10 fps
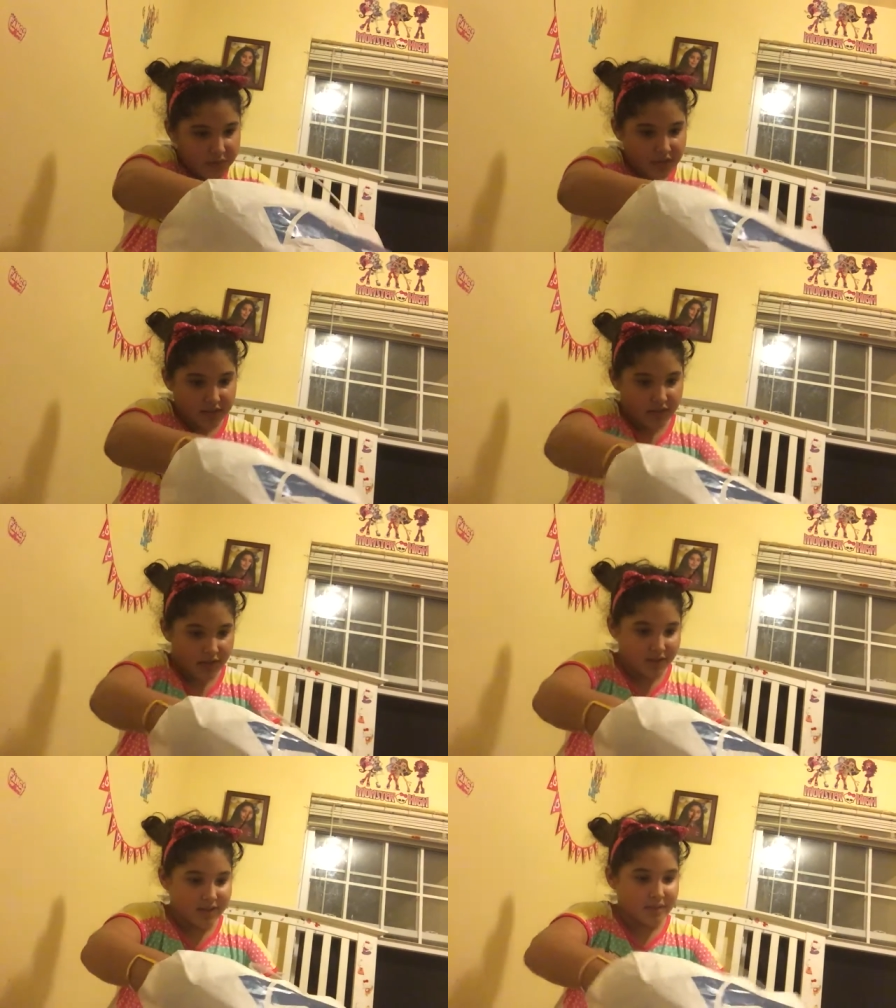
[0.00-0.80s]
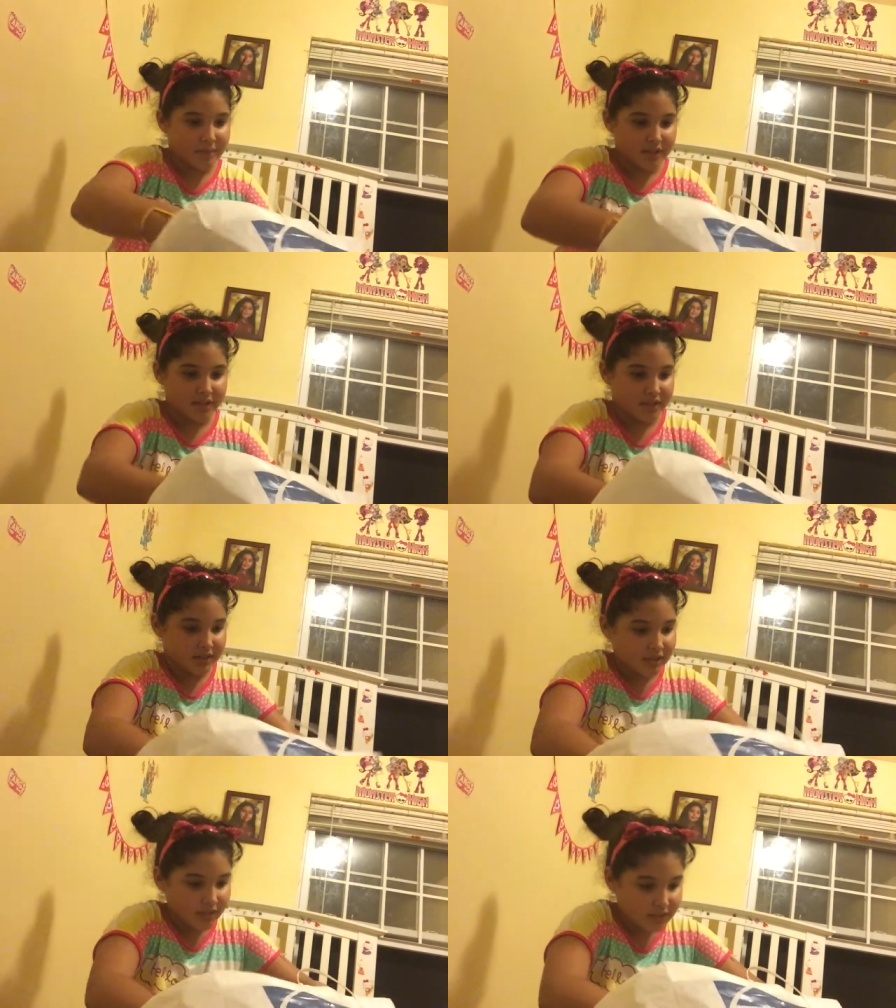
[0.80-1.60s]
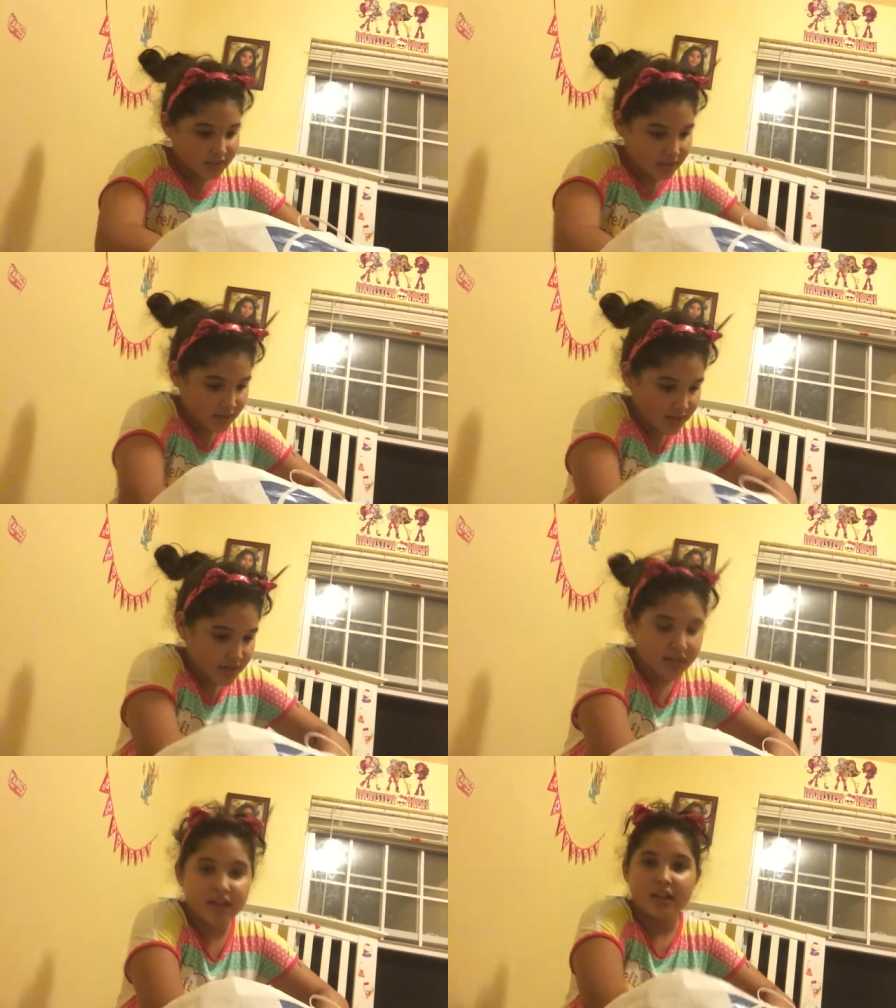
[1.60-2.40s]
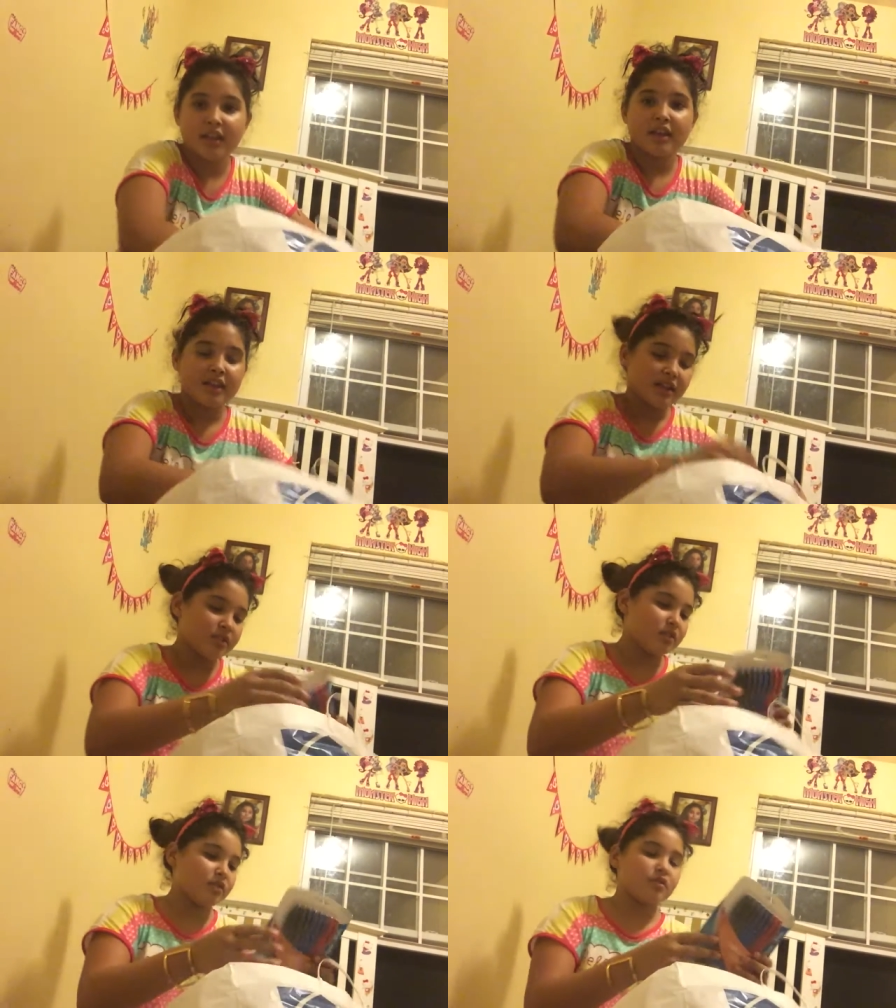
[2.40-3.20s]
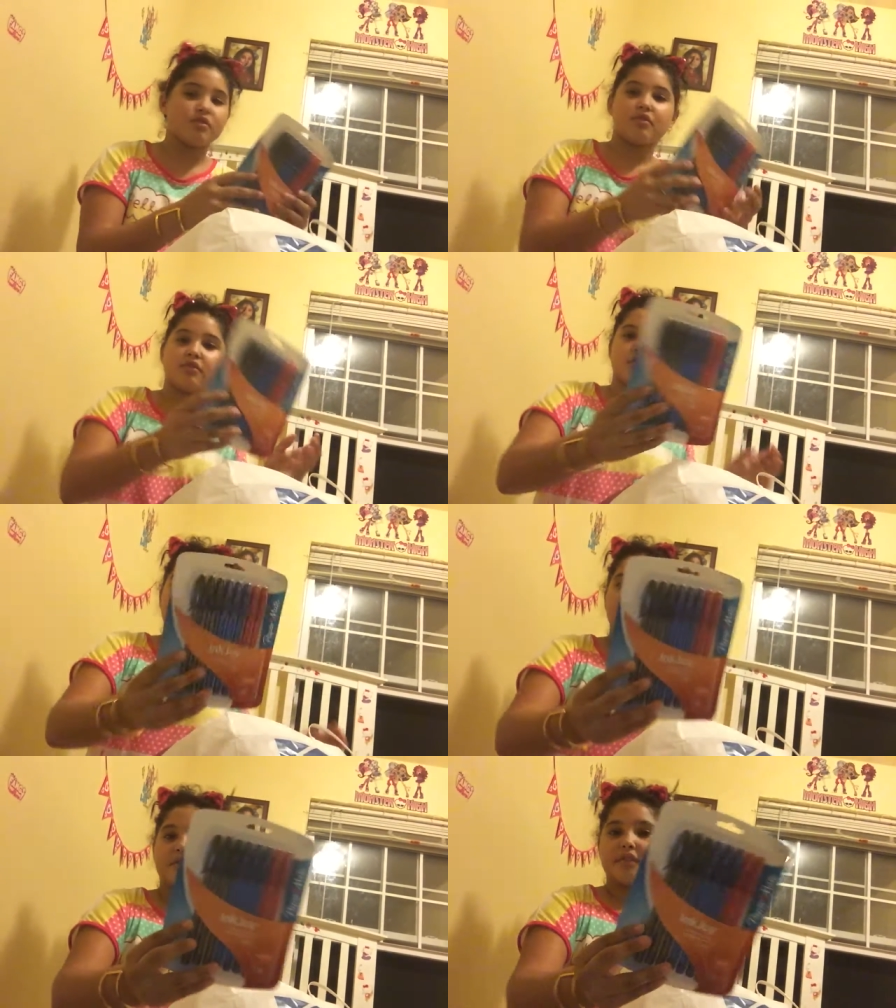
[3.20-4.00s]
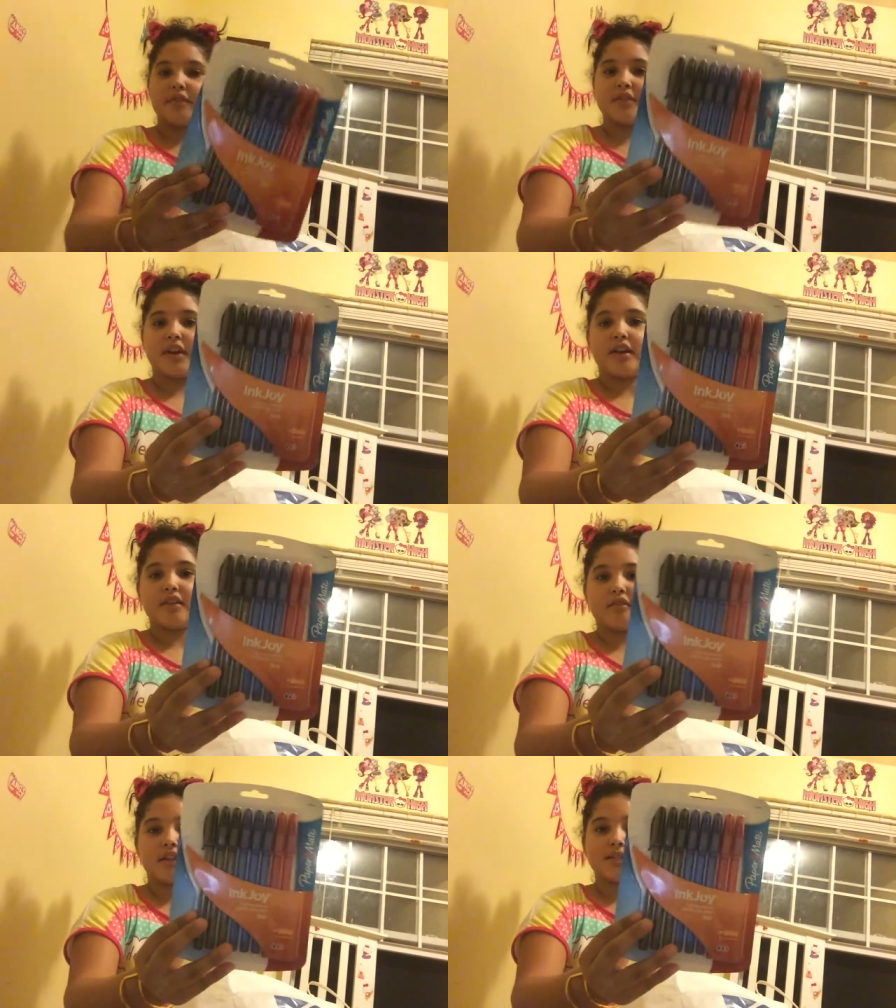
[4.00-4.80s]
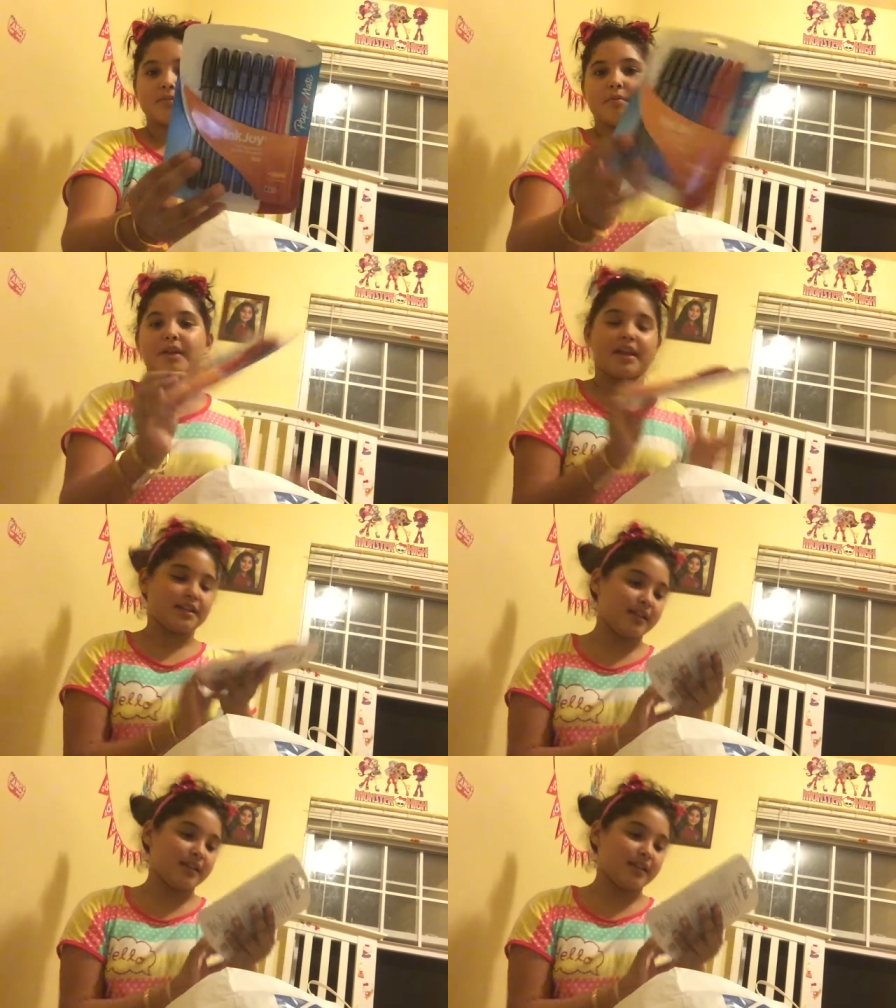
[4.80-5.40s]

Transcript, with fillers: because like I am addicted two uh, non-erasable pens.